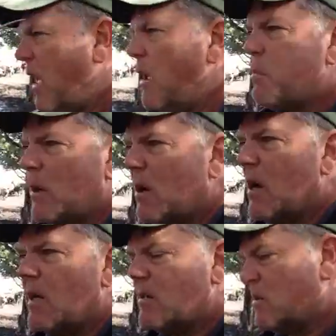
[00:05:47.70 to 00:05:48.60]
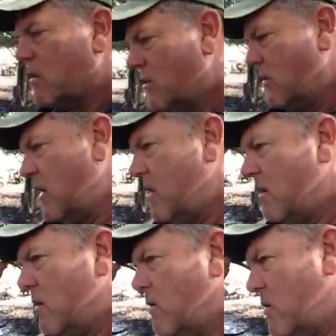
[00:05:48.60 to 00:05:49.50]
apricots or, I don't
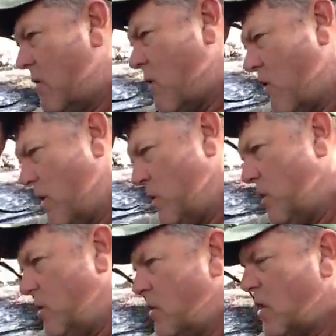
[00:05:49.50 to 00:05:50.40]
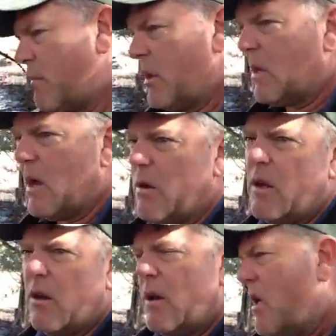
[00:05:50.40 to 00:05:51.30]
know, oranges or something down
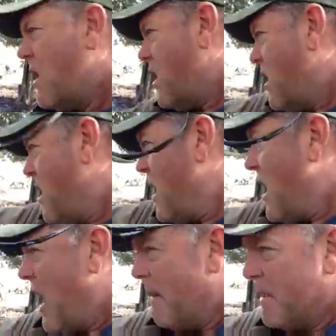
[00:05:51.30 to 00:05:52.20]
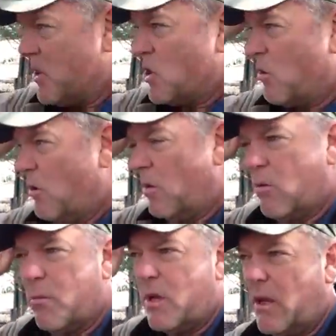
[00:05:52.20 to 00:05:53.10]
here, I'm not sure what it
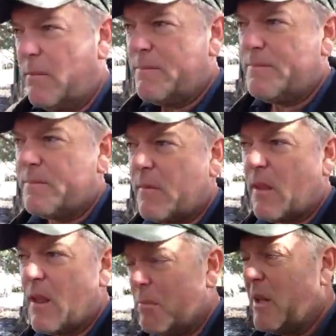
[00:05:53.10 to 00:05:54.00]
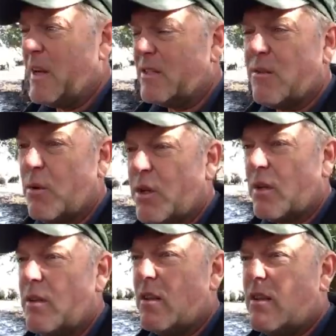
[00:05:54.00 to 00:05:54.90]
will be. It'd be nice if we
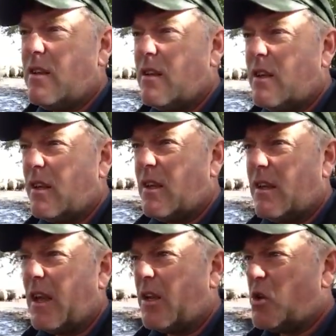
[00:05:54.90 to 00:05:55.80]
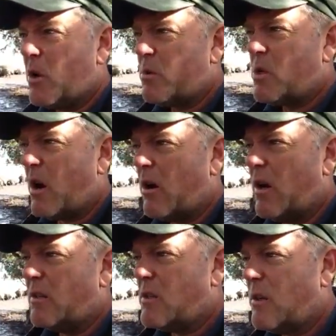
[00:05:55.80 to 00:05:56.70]
could get a jump start
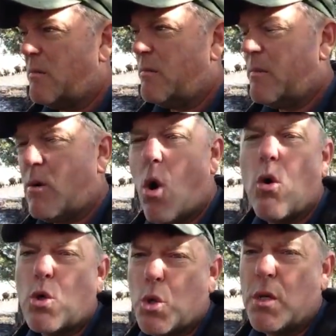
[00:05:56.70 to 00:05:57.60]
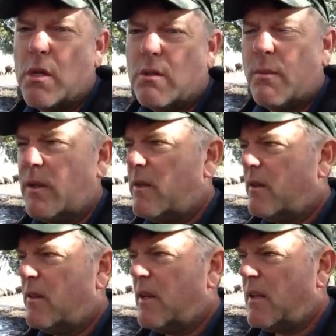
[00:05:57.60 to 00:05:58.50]
on some oak trees, but
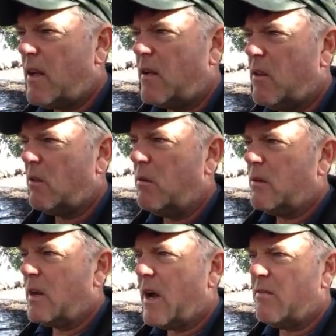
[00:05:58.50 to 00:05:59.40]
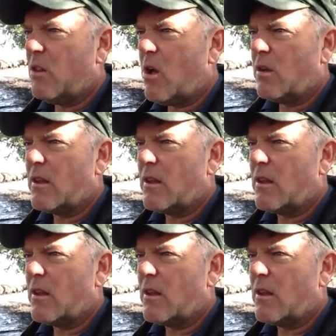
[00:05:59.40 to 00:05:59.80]
they take a little, kind of a long